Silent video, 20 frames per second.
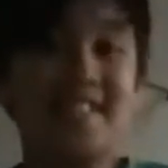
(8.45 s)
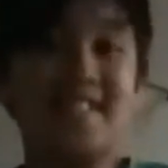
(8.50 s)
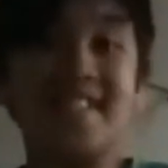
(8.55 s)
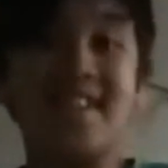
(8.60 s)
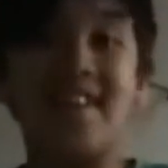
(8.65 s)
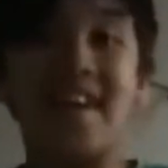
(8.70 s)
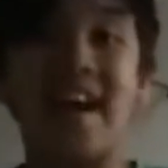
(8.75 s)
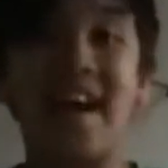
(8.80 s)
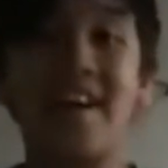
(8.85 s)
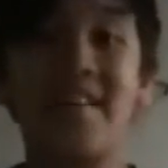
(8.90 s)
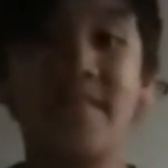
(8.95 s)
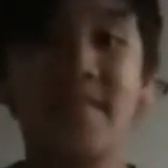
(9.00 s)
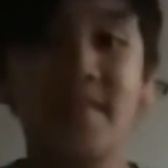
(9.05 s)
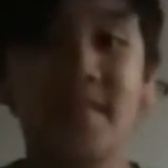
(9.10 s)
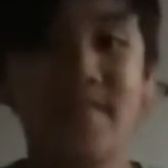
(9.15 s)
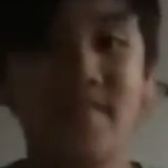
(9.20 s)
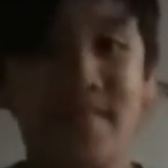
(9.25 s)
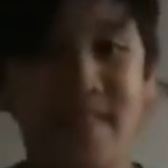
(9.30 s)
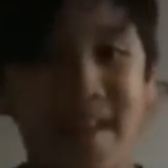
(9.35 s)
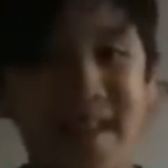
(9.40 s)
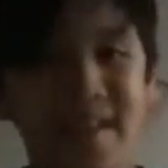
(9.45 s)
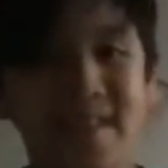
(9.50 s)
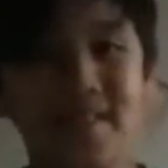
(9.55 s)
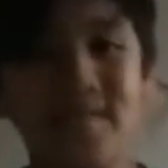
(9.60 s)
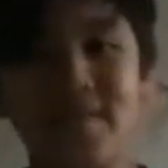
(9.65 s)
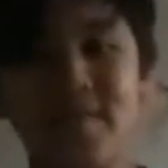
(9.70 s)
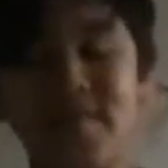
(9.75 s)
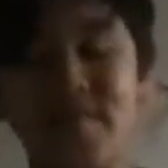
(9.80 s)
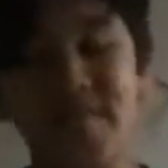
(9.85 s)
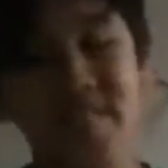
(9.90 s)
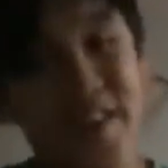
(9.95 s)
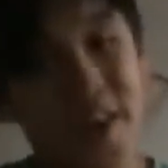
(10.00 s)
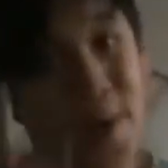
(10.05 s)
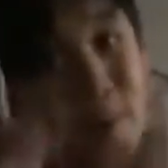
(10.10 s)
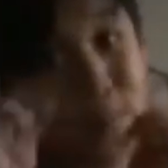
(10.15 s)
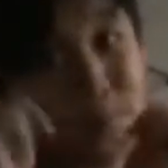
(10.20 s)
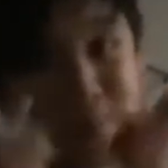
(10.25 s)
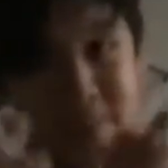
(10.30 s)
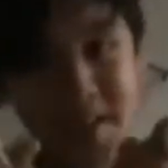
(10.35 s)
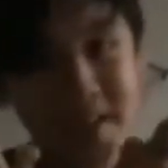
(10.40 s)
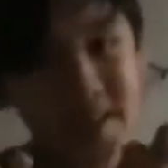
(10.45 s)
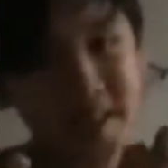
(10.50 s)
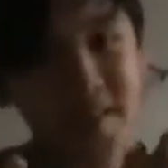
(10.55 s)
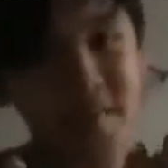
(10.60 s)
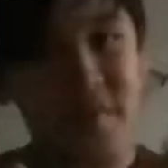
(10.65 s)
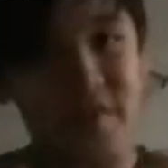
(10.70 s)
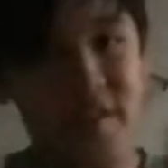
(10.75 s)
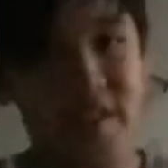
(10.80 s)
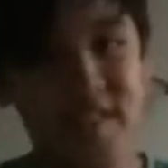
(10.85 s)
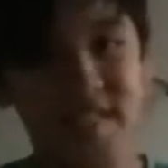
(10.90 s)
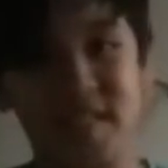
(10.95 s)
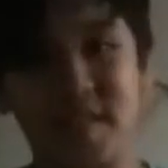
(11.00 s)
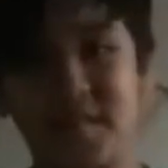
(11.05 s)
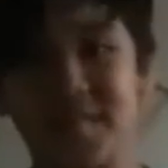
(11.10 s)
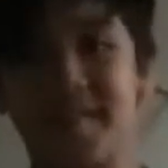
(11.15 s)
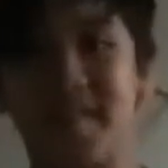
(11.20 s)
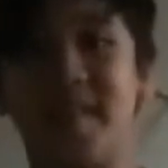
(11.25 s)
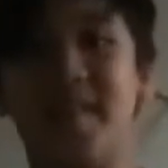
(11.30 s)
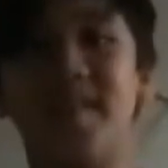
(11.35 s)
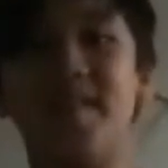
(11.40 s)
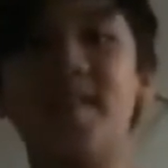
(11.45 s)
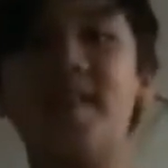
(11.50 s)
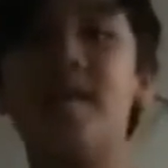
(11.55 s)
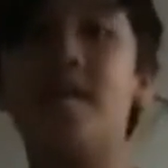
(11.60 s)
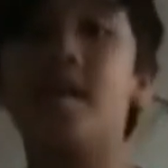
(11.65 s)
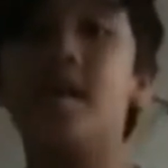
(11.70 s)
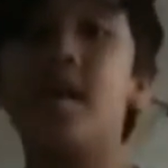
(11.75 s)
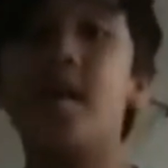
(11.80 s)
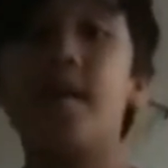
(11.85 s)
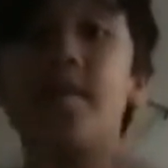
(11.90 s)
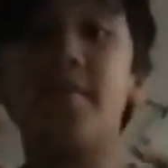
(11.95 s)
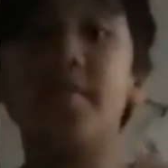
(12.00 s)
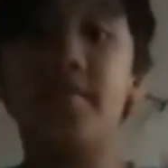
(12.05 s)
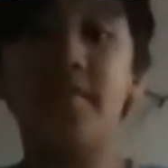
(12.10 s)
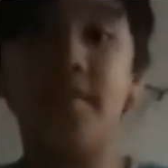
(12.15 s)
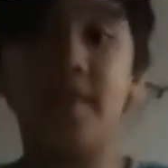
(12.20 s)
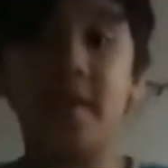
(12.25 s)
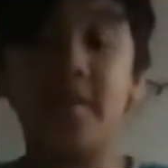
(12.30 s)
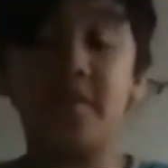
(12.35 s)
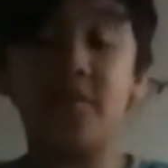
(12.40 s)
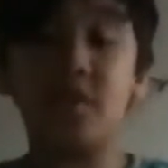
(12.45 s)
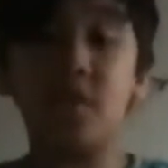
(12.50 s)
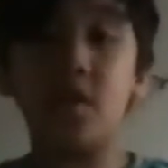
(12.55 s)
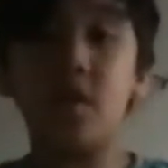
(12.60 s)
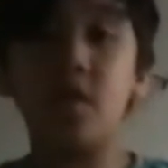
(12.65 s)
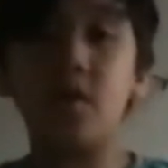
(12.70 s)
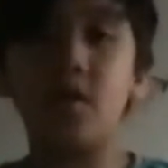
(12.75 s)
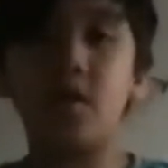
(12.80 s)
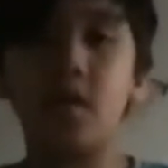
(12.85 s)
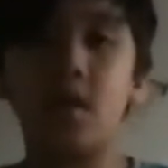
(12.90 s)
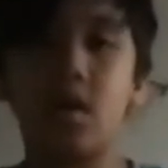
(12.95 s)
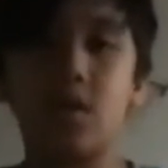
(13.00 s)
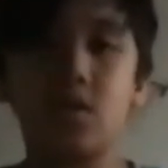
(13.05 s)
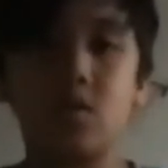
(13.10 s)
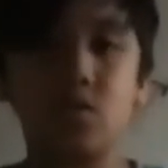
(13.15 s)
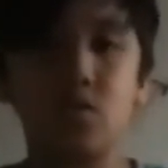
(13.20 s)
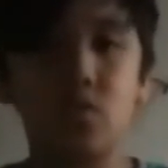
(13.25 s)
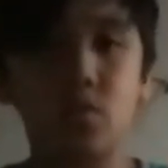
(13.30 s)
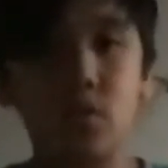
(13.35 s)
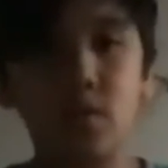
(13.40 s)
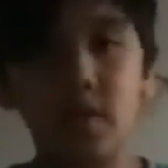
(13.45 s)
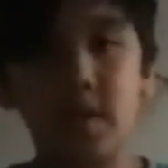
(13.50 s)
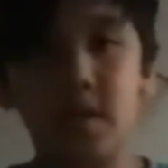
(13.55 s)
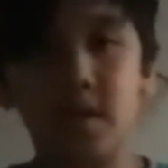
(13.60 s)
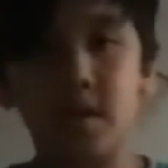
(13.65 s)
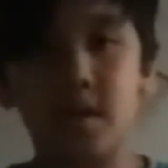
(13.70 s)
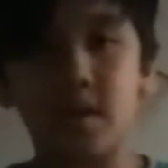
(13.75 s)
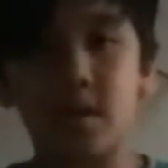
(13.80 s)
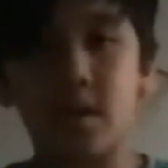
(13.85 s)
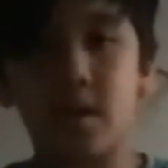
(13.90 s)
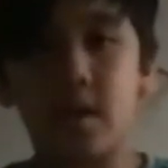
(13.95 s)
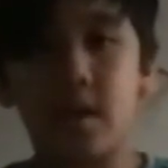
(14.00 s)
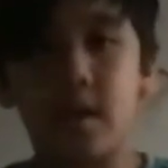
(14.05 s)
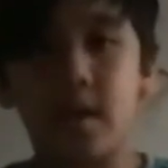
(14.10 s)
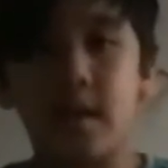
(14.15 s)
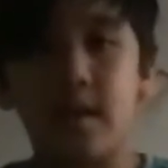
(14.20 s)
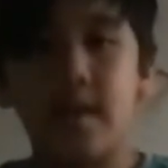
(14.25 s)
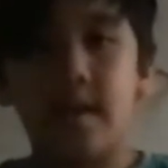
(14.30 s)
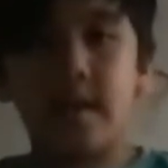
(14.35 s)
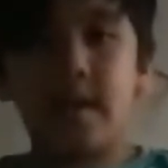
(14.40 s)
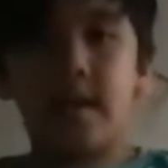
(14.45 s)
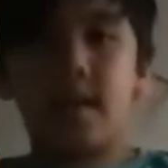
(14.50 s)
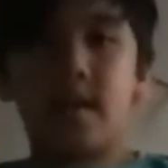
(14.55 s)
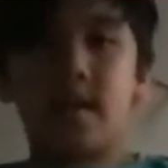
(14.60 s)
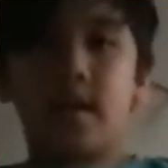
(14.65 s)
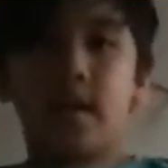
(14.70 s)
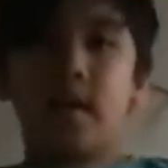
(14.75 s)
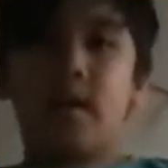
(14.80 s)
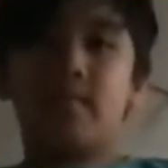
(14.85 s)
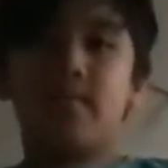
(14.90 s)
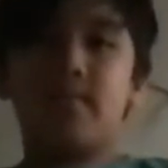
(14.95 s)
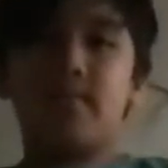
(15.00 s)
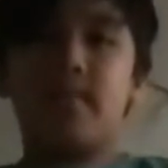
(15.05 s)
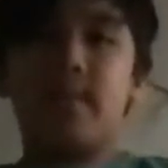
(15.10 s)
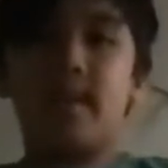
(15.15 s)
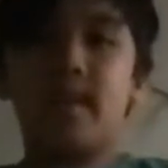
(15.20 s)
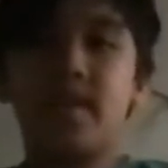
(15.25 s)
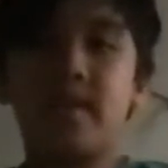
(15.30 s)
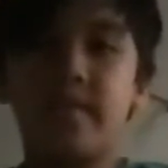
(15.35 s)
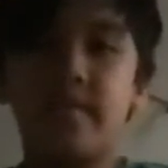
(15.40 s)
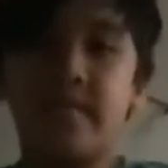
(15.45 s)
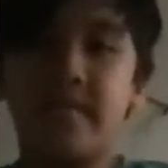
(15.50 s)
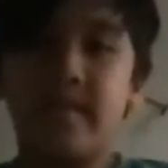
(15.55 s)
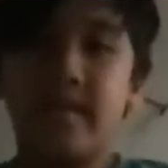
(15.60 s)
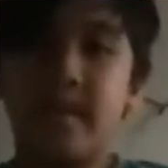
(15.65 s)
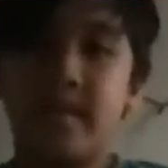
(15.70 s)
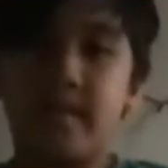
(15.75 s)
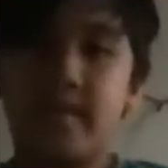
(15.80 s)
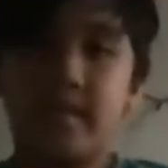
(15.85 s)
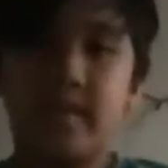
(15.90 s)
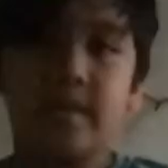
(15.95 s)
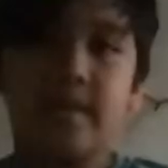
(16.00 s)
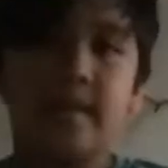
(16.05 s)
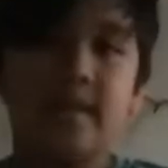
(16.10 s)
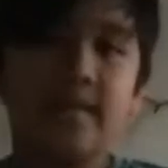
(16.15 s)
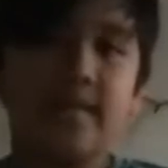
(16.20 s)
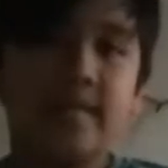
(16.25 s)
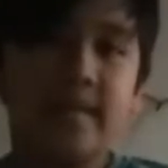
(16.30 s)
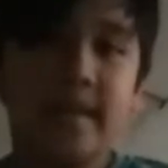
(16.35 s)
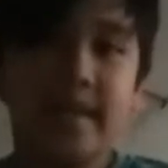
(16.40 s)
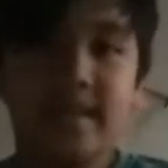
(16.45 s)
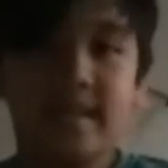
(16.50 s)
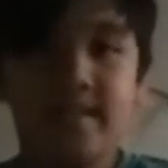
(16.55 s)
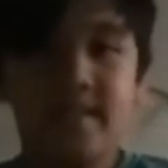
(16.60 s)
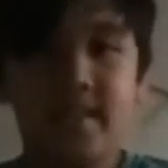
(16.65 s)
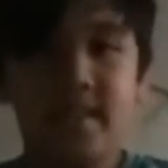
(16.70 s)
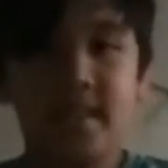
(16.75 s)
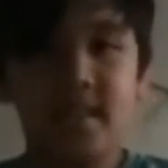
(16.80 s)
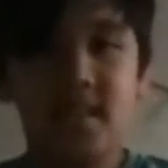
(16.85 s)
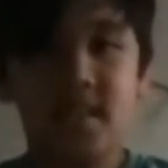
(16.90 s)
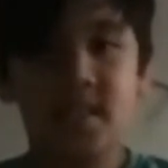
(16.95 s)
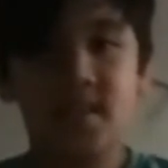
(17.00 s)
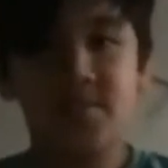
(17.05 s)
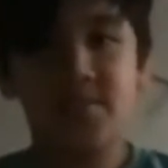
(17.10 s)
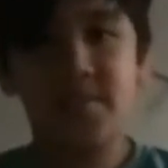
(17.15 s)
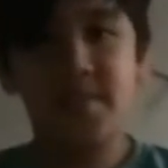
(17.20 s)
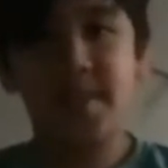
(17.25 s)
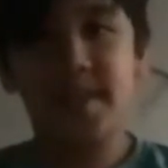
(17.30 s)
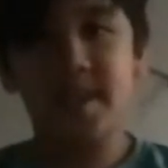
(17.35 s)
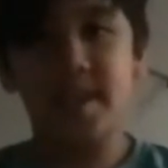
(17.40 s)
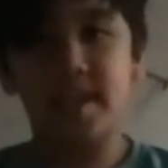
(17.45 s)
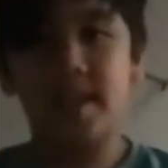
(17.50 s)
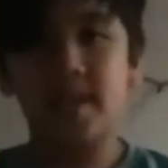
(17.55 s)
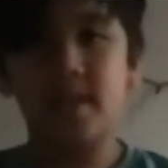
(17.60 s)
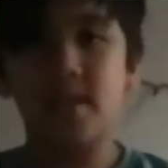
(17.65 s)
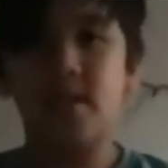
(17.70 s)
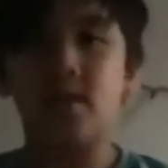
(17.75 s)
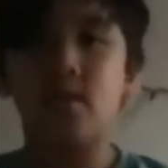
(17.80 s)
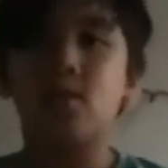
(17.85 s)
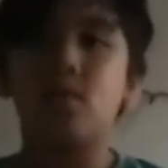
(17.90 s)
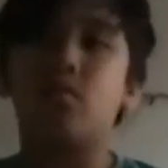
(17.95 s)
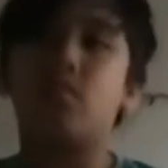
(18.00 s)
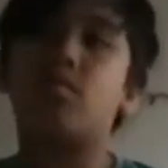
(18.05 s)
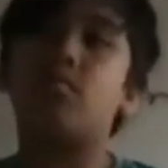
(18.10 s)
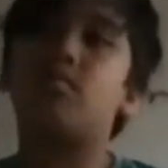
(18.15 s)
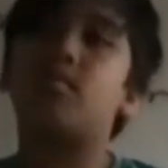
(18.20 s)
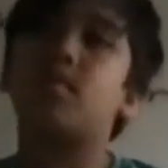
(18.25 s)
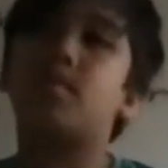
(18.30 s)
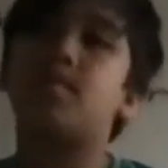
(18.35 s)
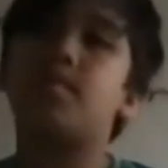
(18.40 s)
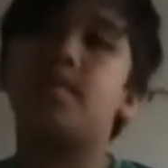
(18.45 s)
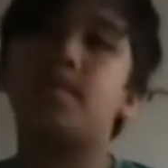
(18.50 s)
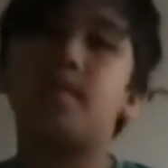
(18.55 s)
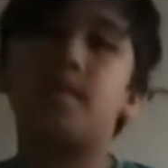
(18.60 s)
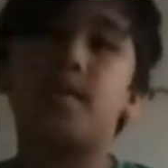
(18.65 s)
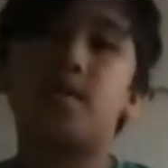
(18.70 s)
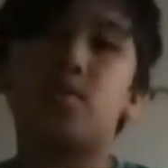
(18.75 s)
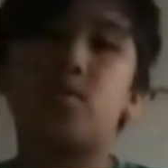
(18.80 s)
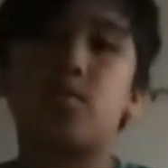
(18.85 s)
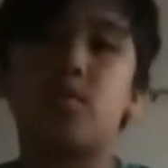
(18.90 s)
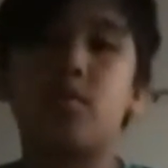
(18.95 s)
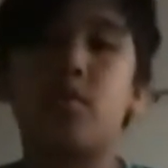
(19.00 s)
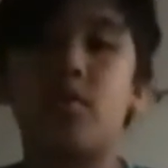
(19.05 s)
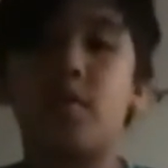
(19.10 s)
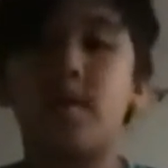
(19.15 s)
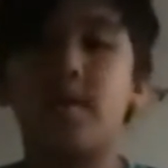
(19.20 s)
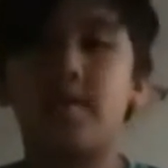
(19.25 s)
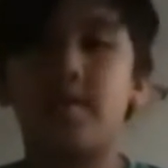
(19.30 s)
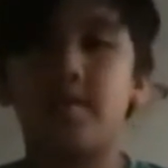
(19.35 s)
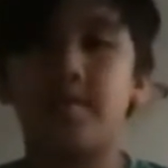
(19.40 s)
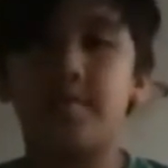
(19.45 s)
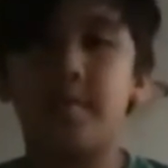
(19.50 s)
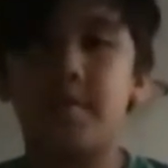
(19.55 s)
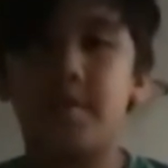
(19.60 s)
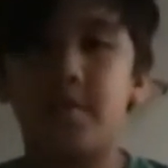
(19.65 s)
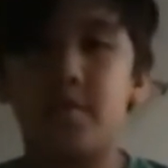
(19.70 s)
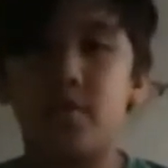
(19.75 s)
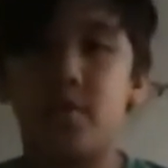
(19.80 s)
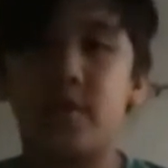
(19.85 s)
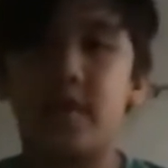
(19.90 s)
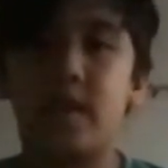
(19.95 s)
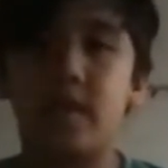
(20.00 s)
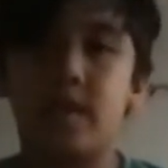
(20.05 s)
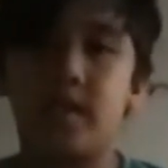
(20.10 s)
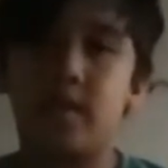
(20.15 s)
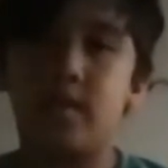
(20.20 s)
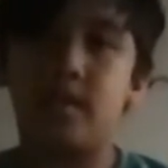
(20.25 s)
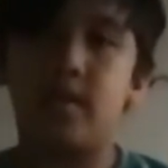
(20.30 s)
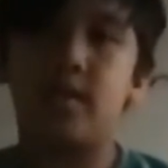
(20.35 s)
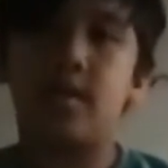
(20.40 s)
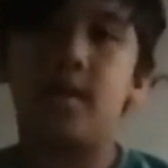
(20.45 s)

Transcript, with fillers: So I have some great news for y'all Piggy fans out there. If you're on Twitter, and I'll be making a video on it later this weekend. Well, maybe because we're going somewhere this weekend.